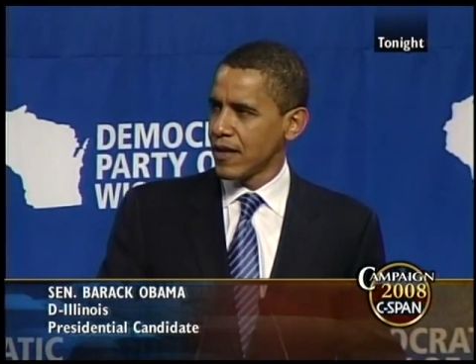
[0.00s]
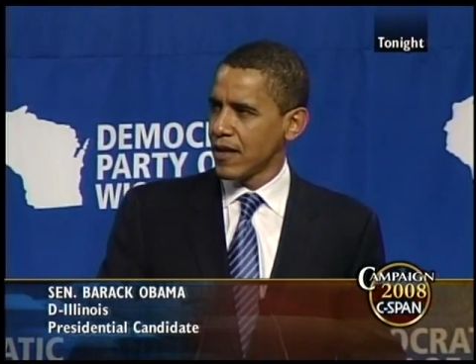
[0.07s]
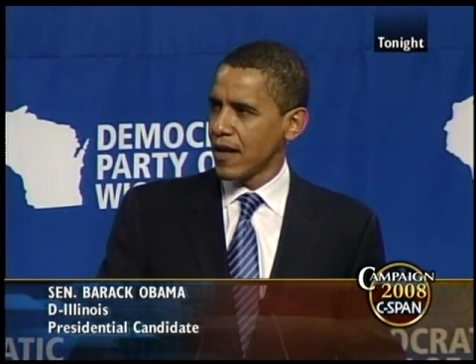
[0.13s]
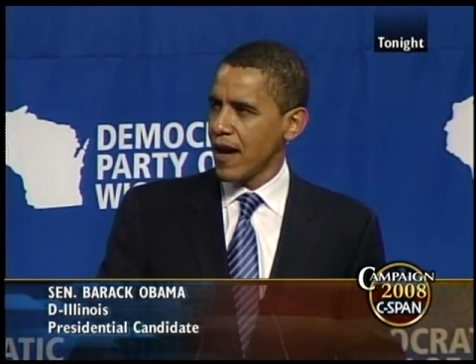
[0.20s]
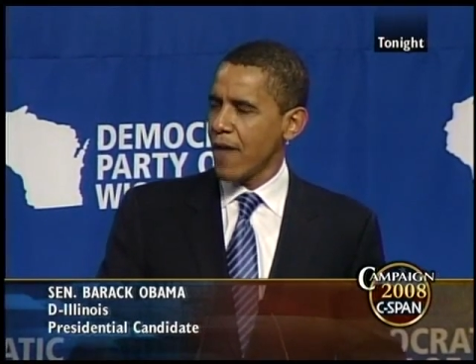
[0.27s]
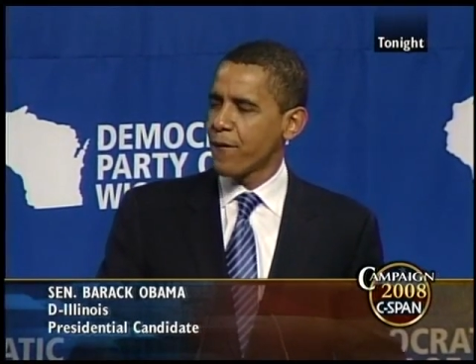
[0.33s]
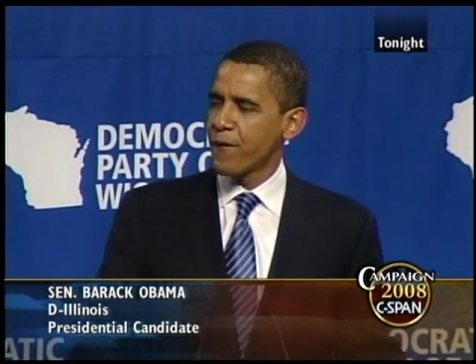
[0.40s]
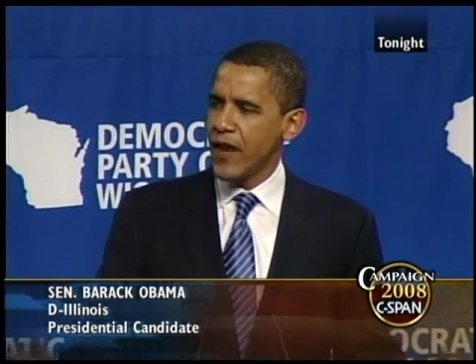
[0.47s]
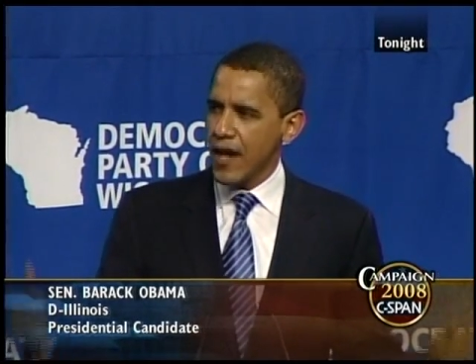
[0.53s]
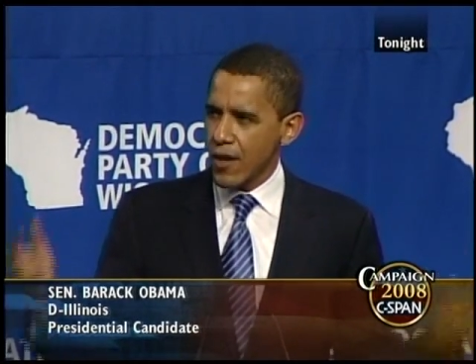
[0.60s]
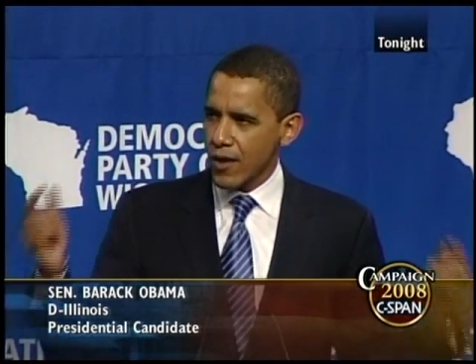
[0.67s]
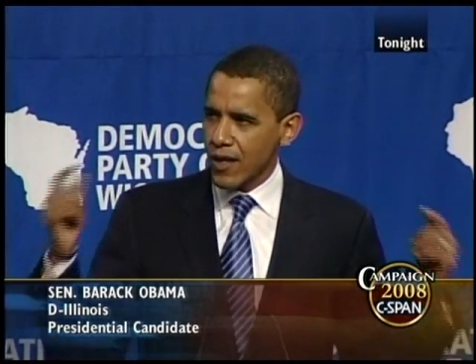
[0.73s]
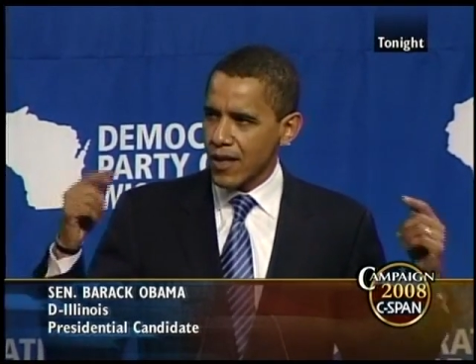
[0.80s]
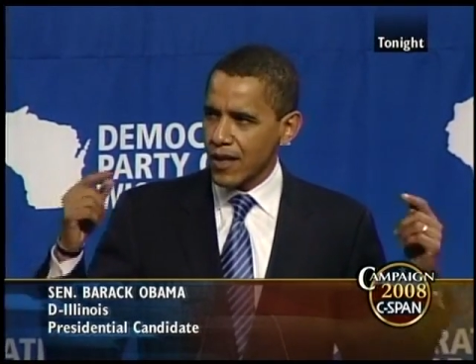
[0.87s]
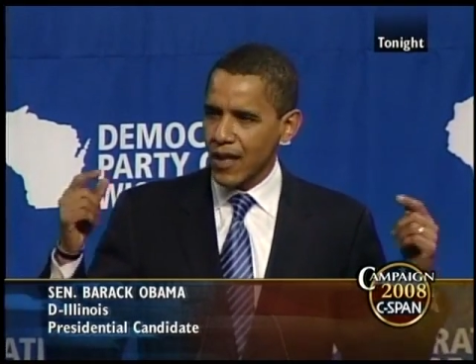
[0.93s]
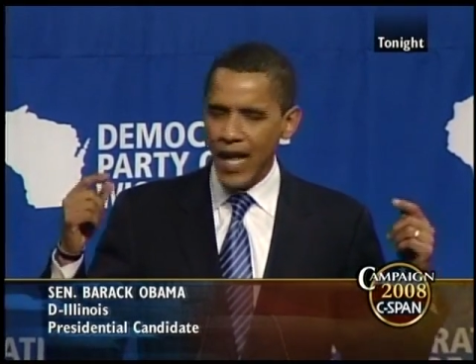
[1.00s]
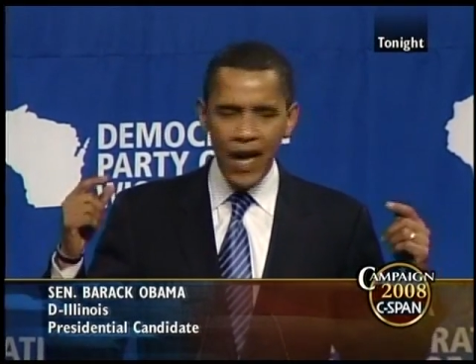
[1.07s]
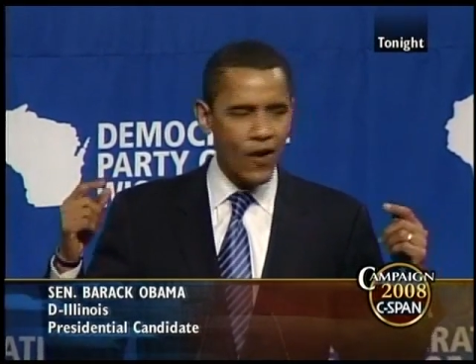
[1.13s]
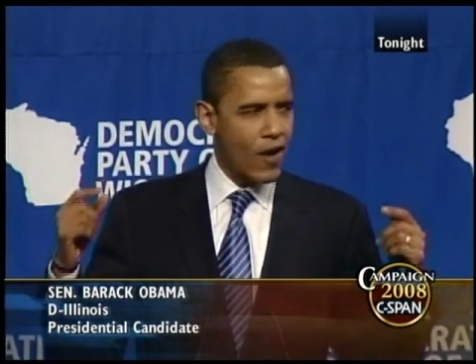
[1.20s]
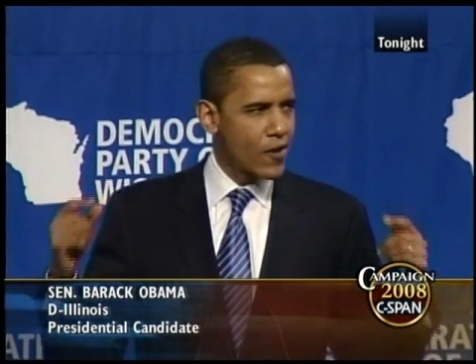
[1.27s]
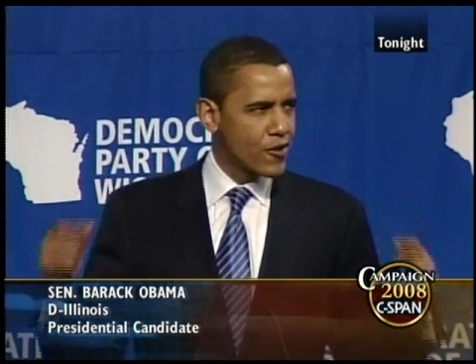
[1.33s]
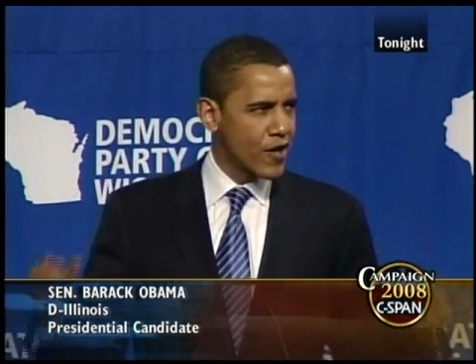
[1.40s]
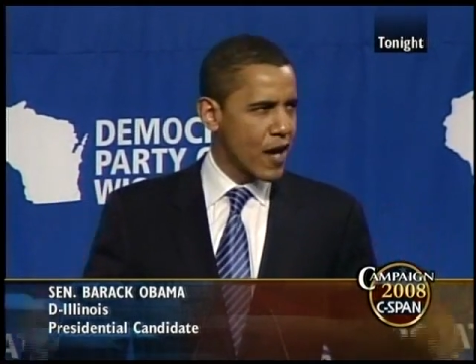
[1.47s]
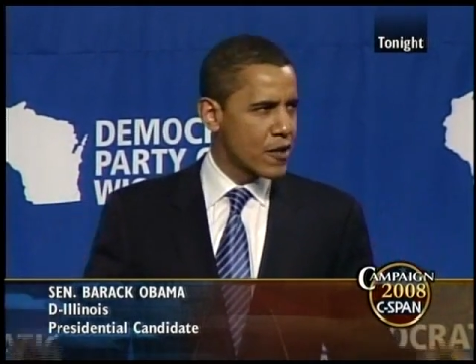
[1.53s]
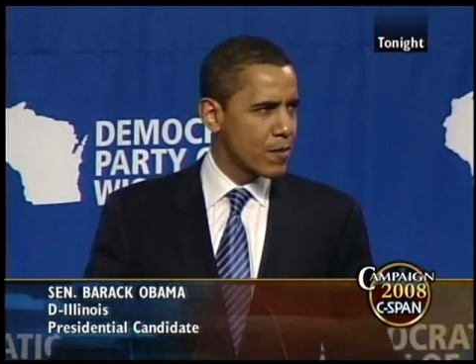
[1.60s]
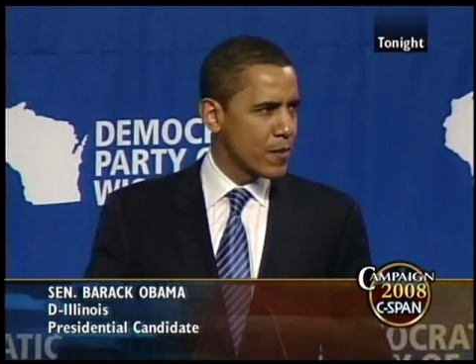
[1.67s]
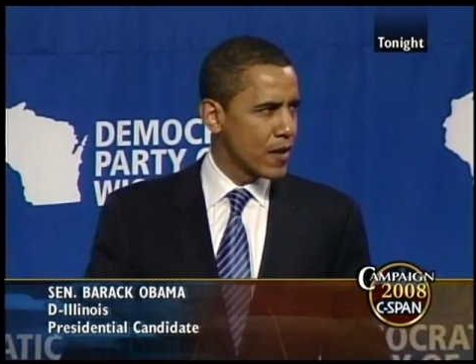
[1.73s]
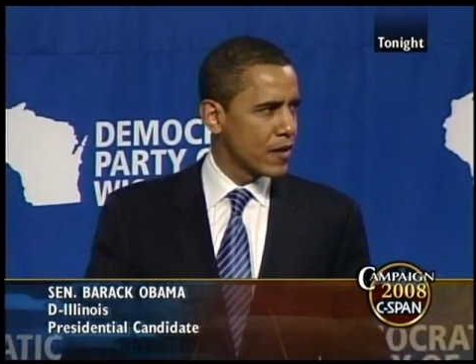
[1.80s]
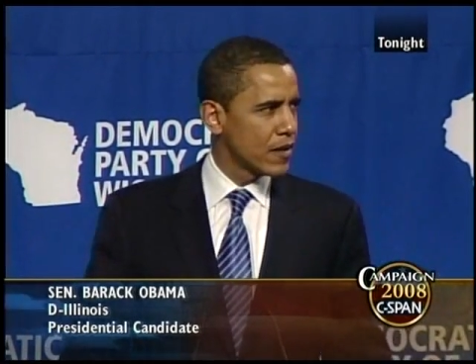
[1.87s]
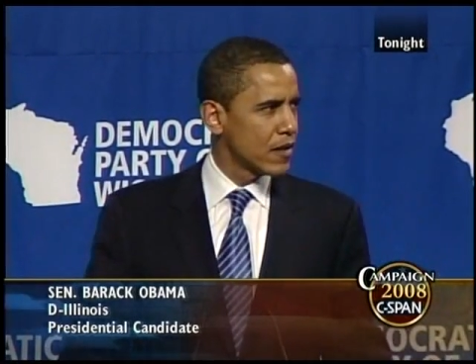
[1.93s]
how fear can cloud our
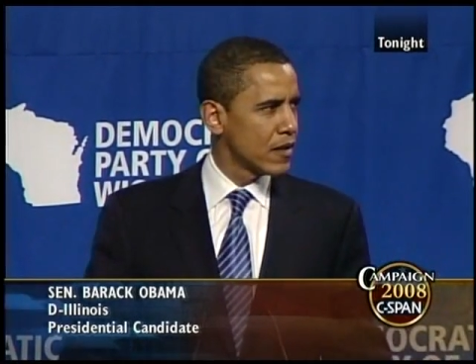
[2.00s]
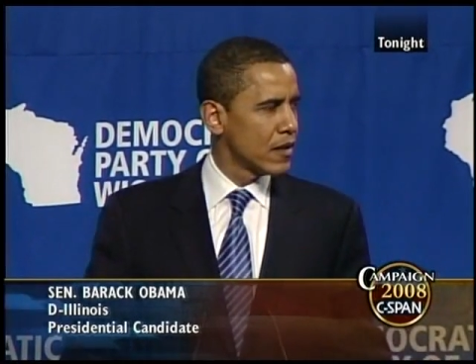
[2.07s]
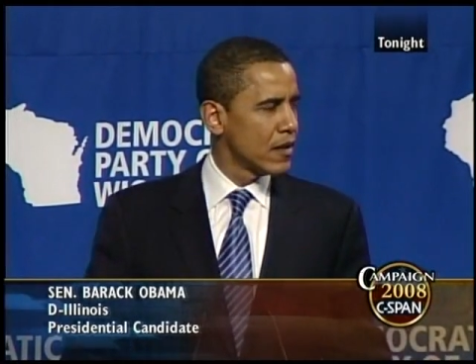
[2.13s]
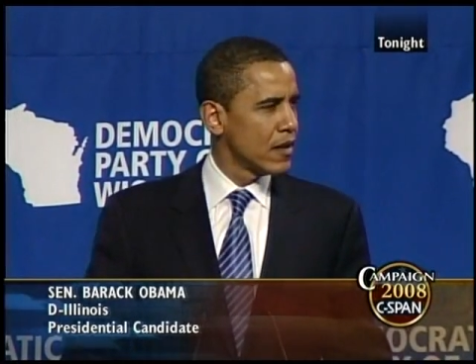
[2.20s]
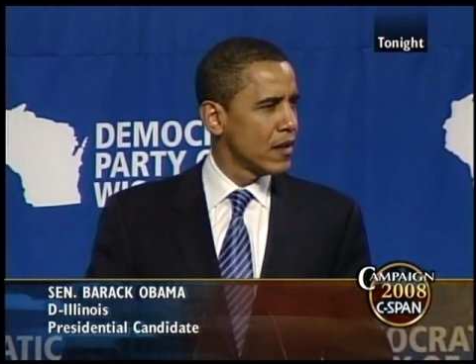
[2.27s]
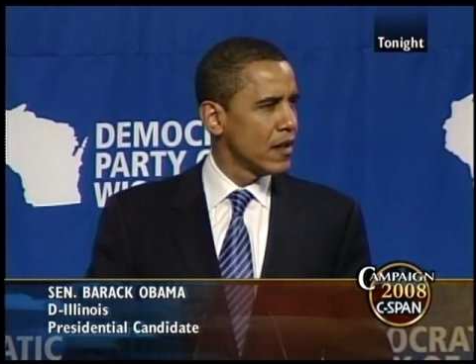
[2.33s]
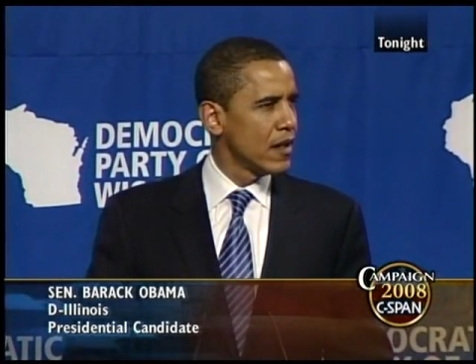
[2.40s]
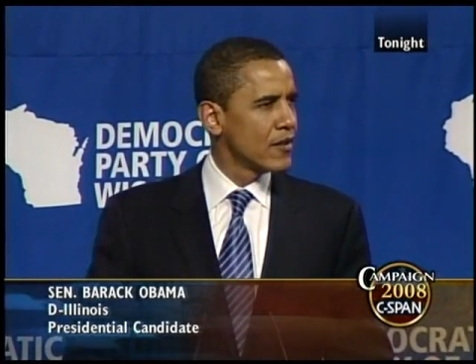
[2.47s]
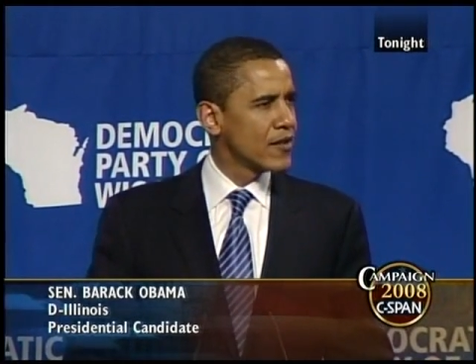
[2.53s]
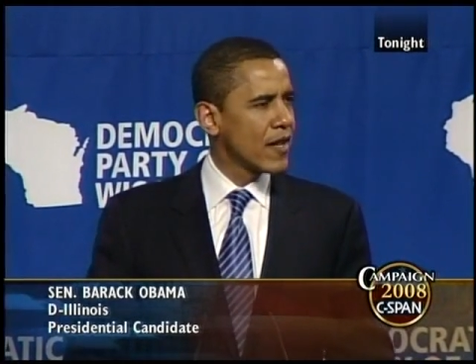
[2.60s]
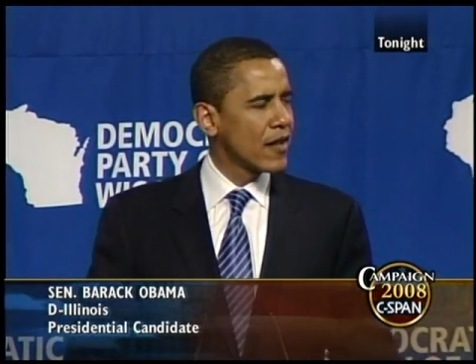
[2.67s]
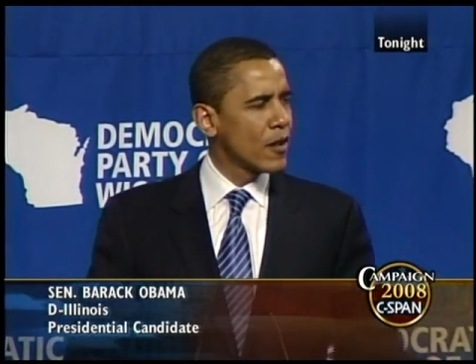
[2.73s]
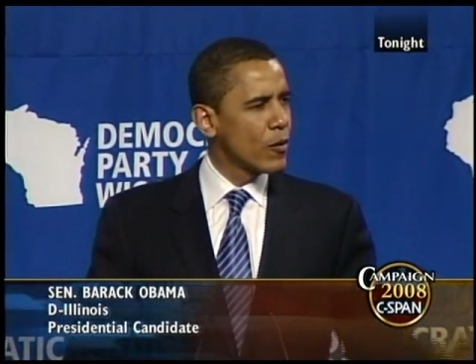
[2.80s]
judgment. And suddenly we